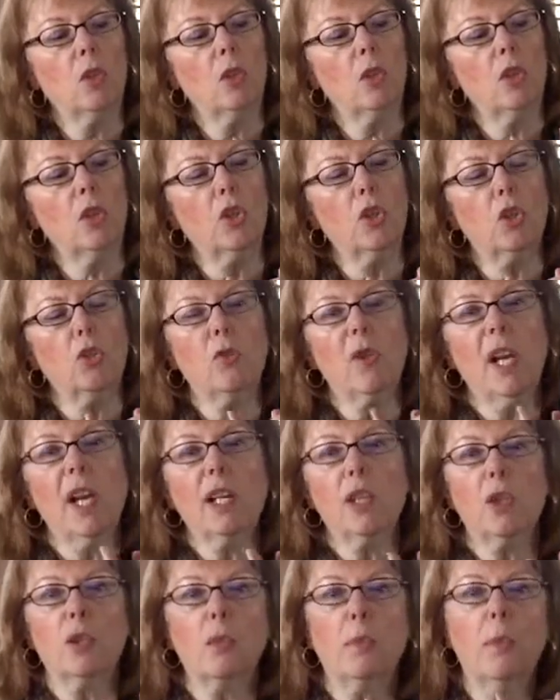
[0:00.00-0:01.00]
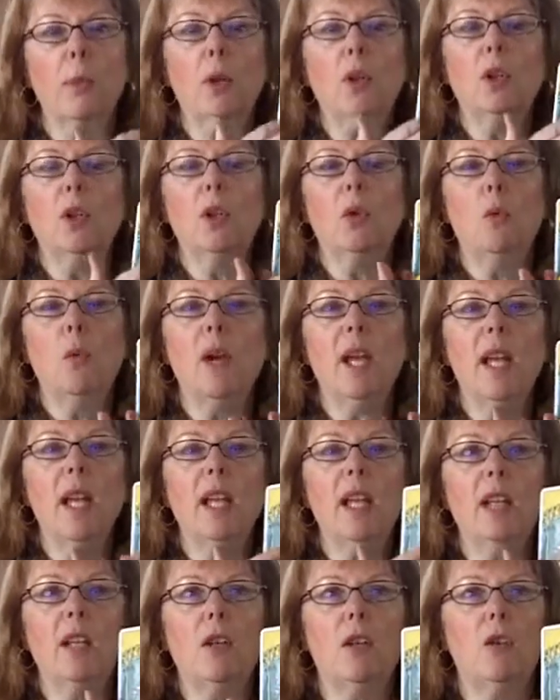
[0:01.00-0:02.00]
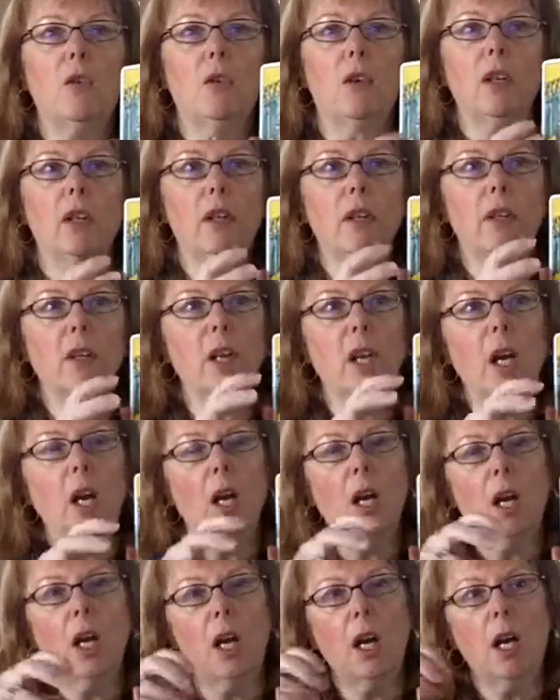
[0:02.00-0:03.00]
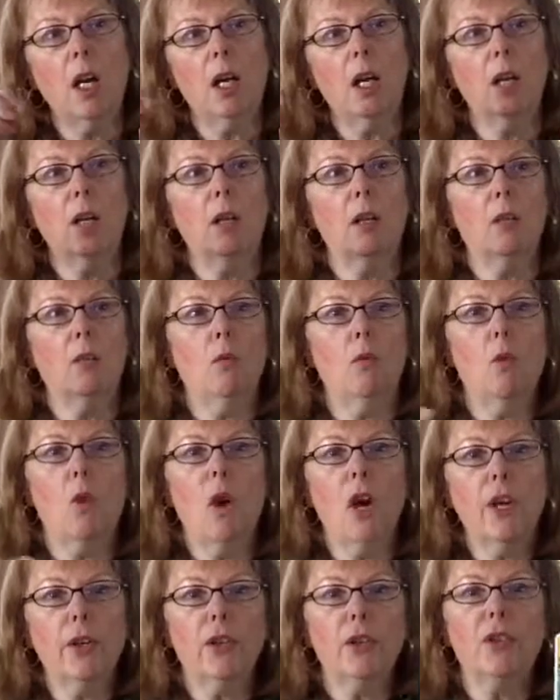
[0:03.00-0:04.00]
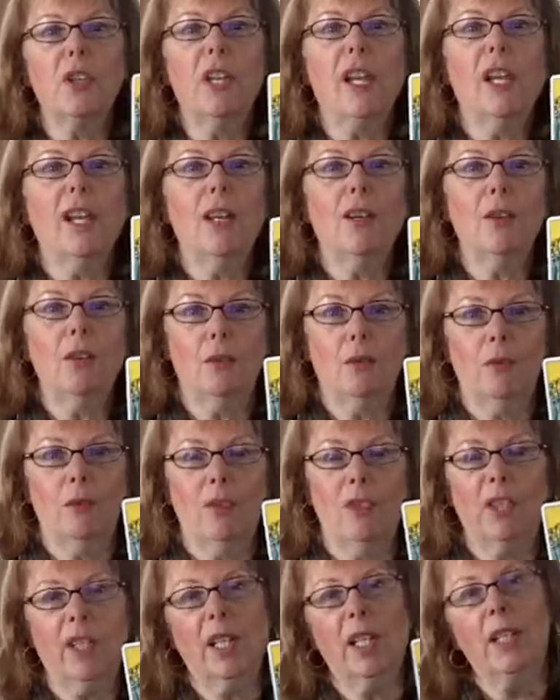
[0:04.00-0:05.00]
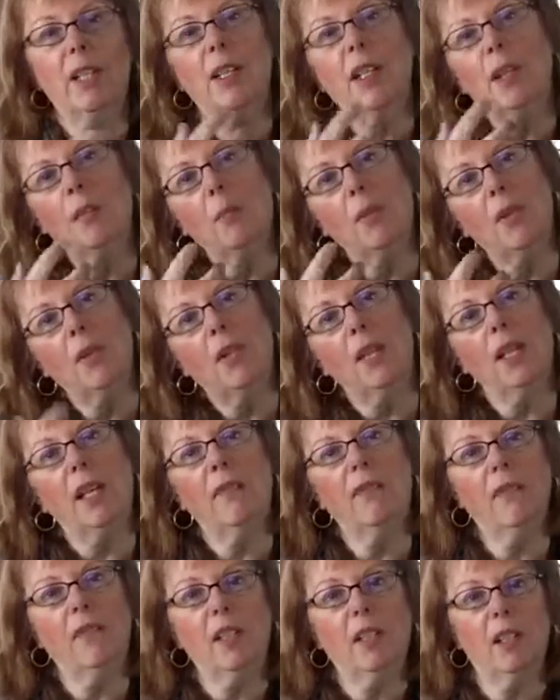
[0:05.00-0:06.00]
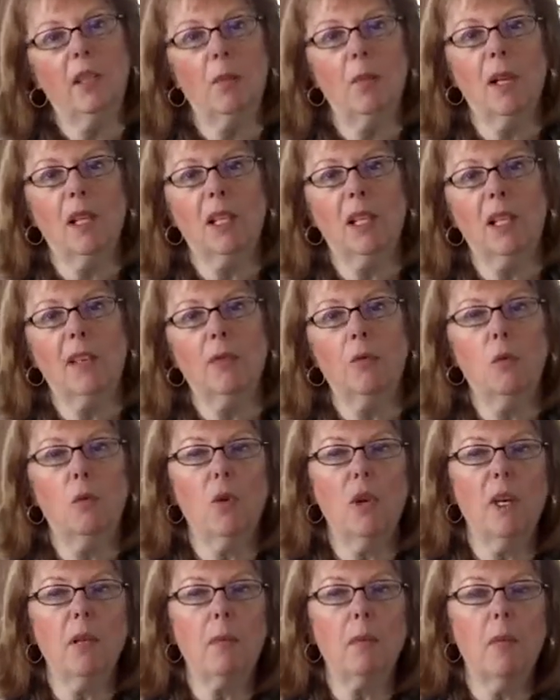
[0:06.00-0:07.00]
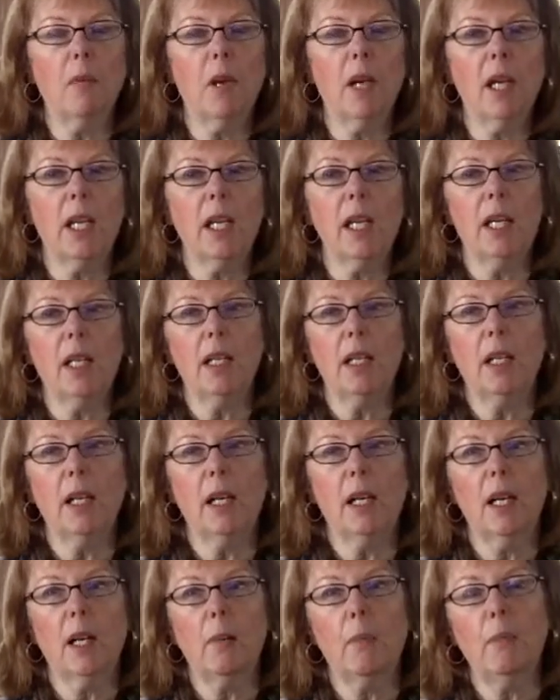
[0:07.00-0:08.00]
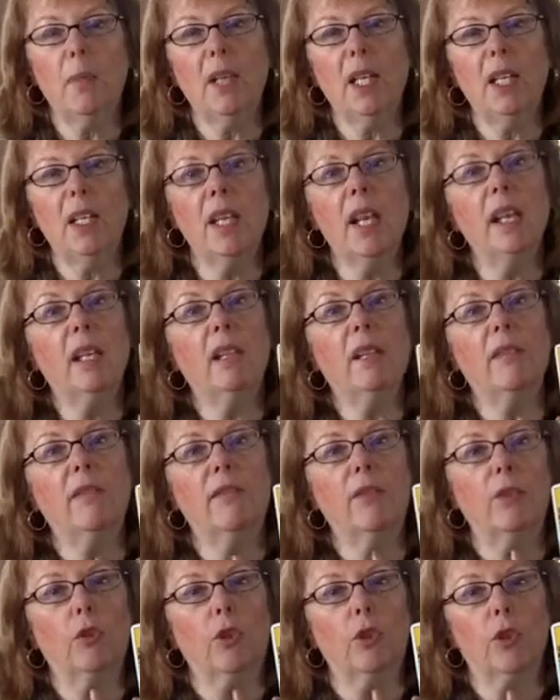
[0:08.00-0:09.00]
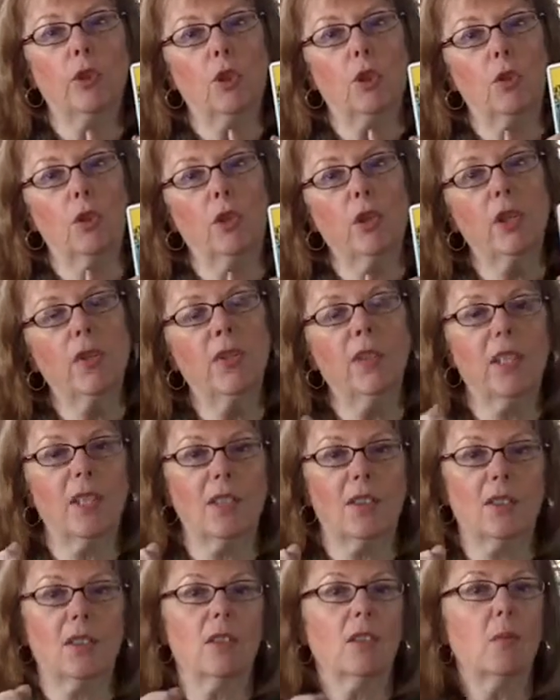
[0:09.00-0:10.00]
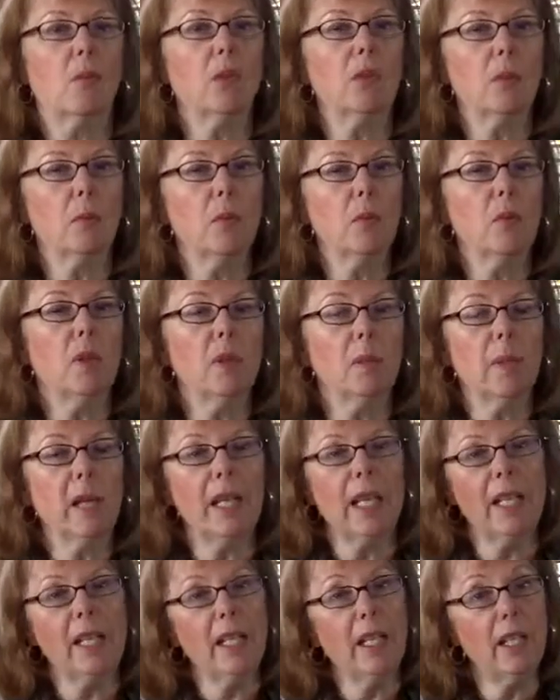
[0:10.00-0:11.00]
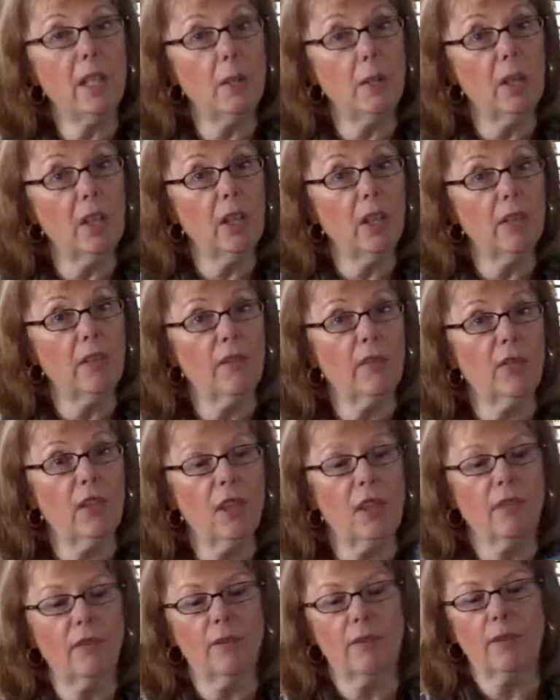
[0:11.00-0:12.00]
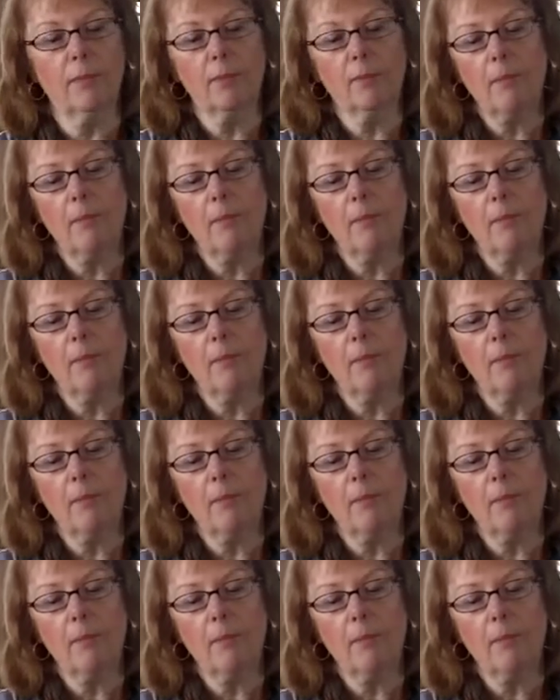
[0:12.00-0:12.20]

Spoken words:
distract or pull away or water down the contentment that I feel in my life. What might be a negative force toward this? What might I need to be careful of?